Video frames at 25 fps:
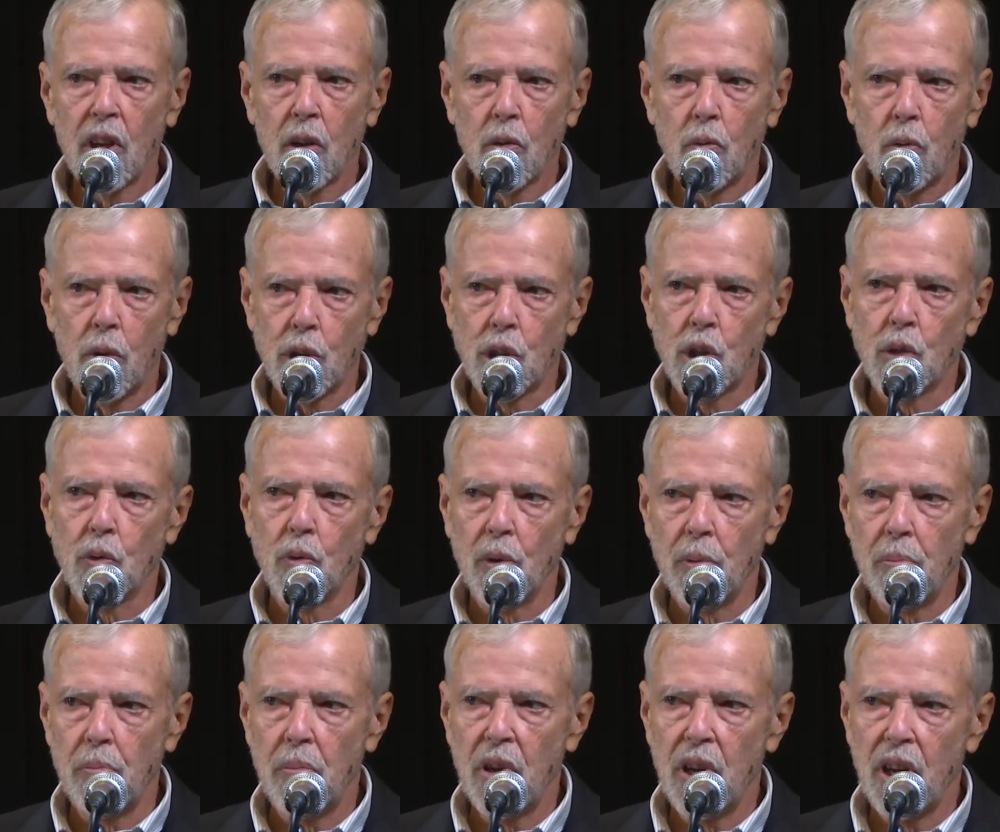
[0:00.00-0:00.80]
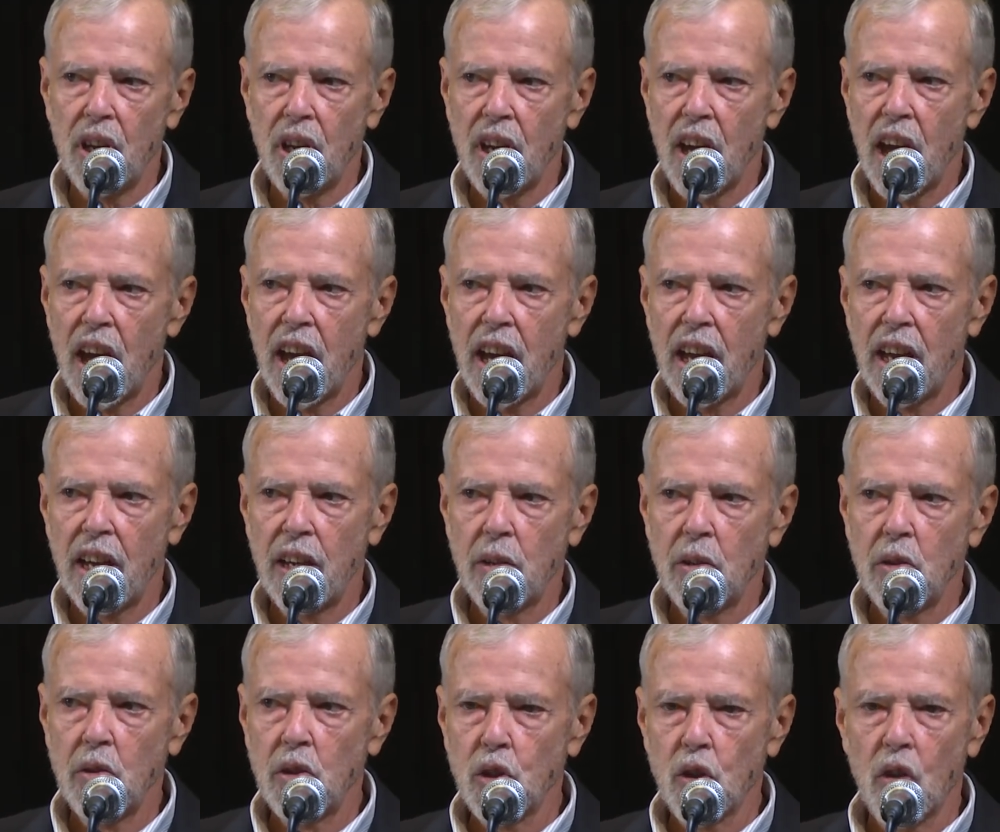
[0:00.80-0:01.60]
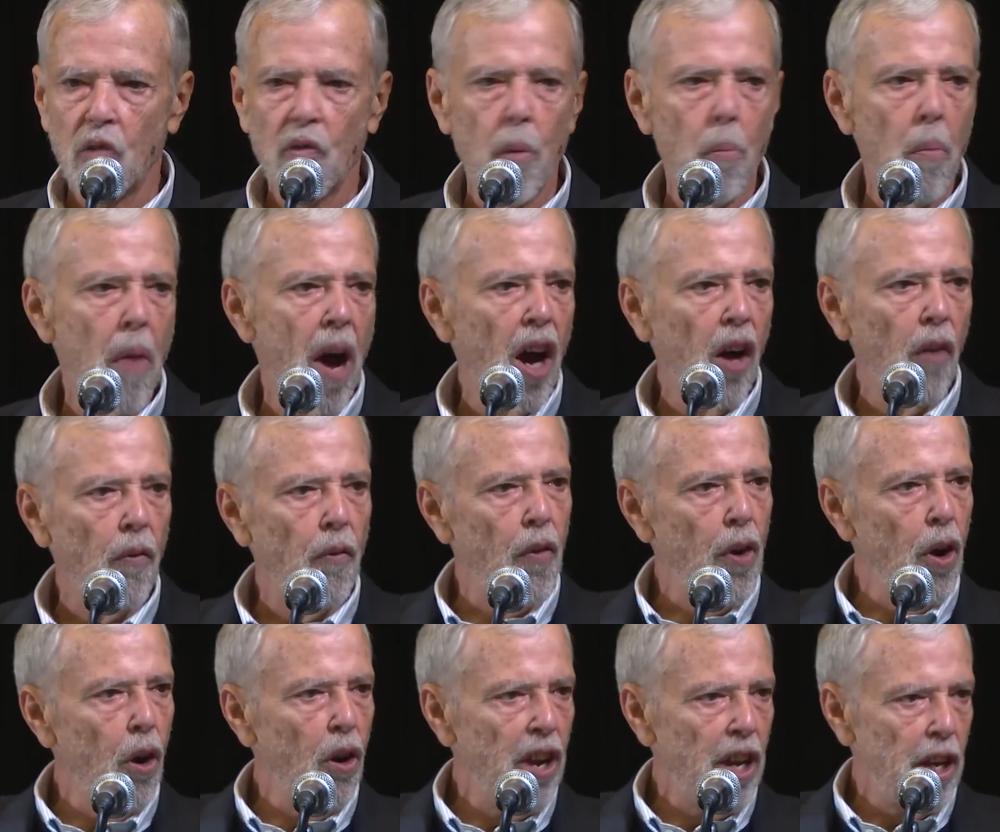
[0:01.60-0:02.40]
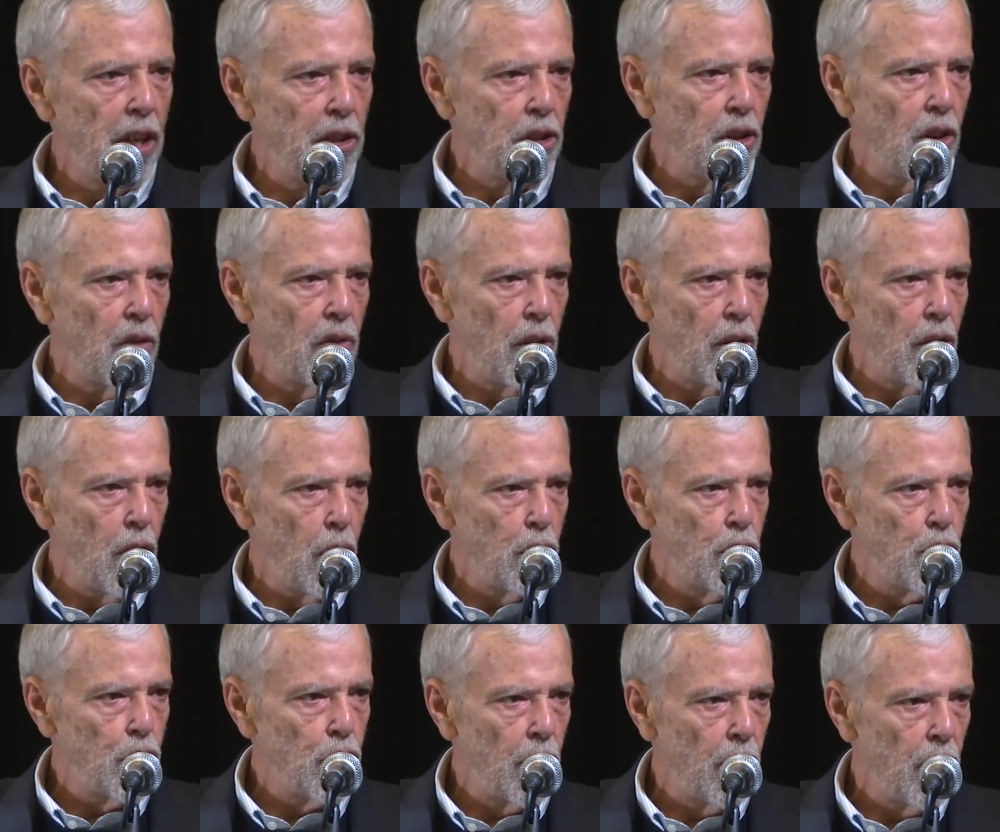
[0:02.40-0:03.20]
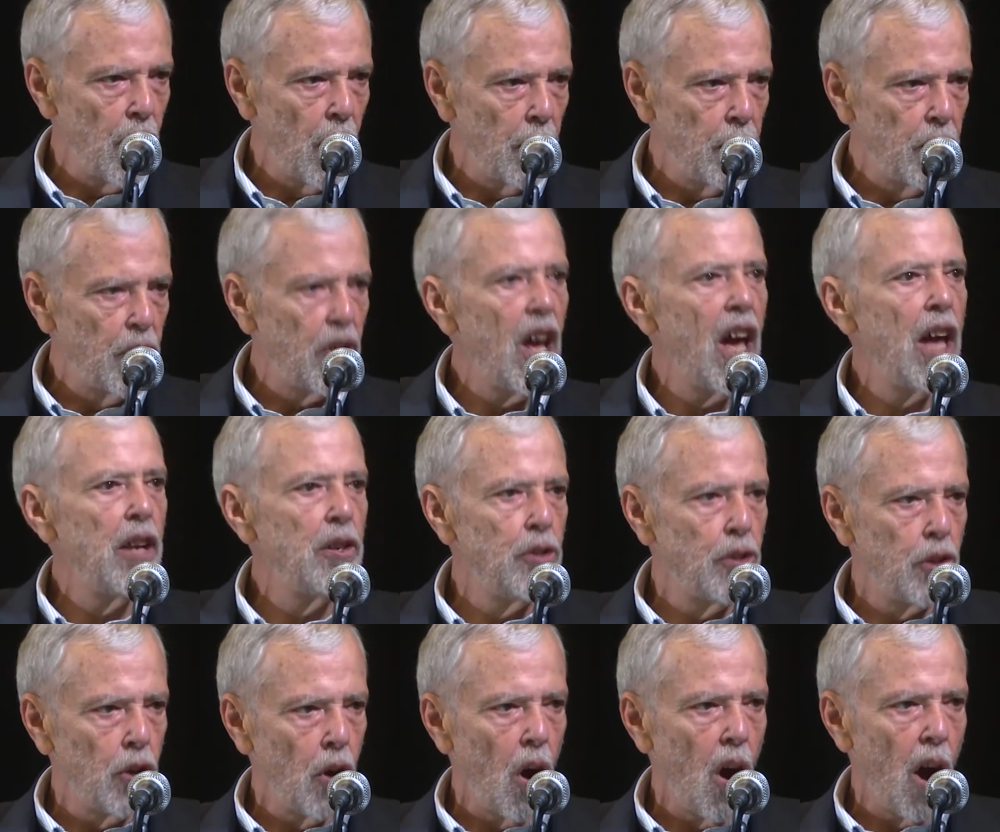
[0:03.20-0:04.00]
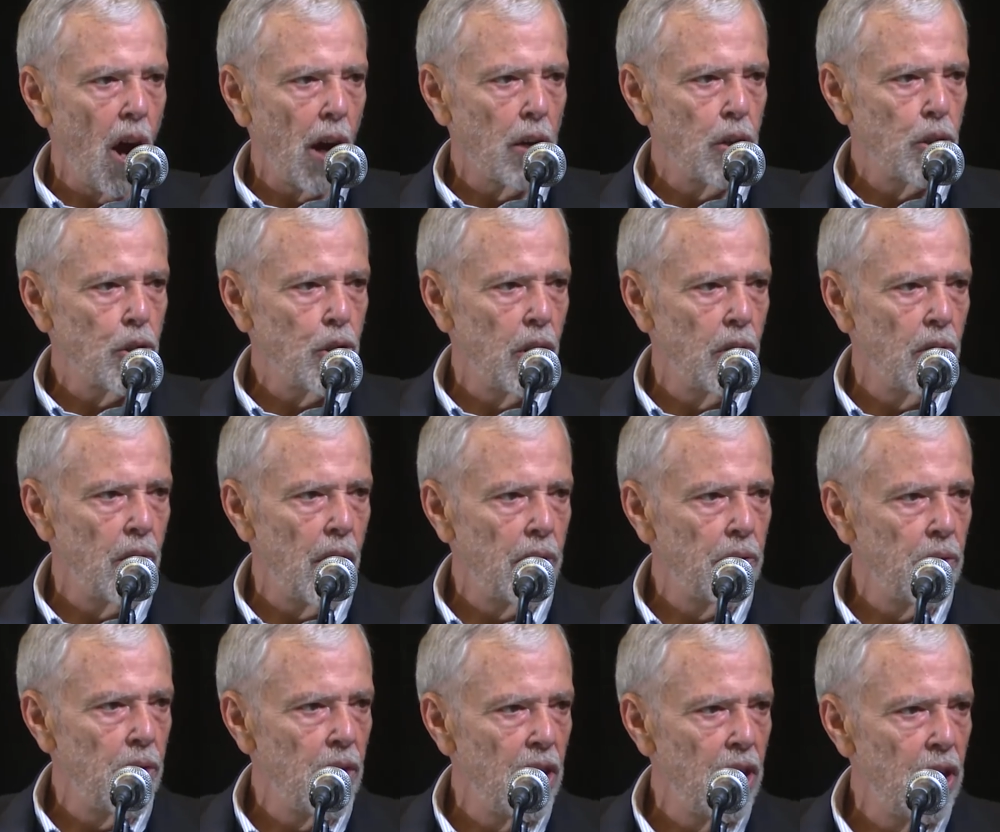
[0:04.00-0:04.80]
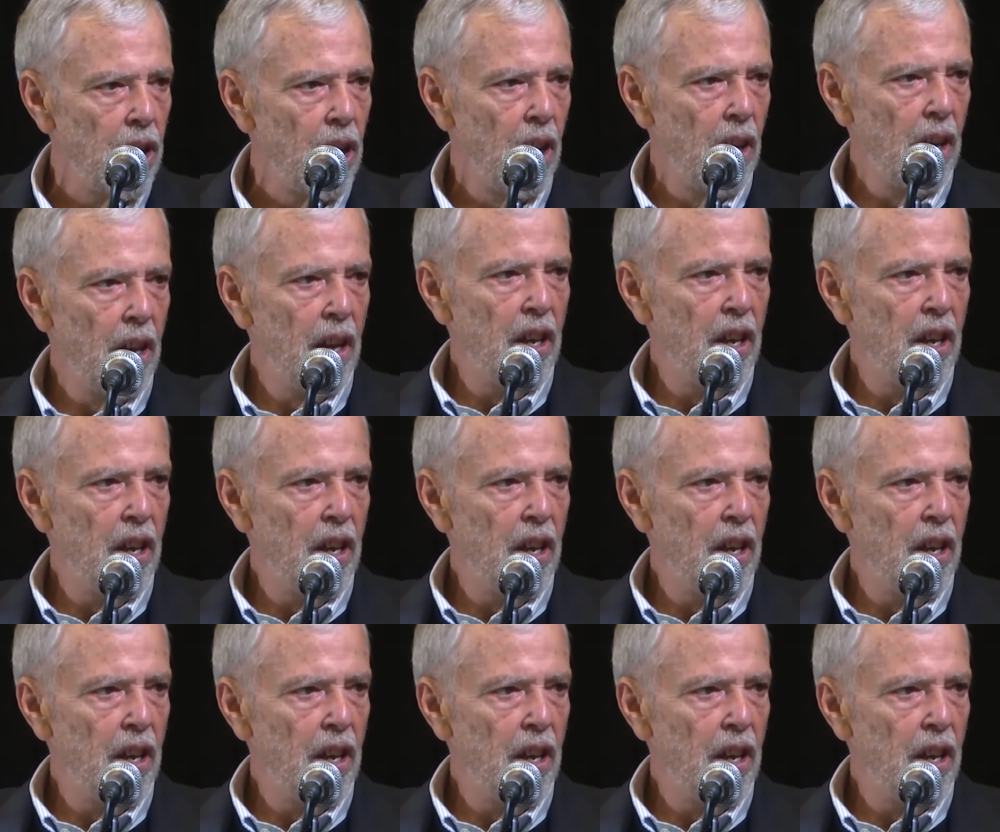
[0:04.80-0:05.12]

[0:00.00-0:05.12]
which would be a sort of a mild variant on the notion of TED Talks, and that the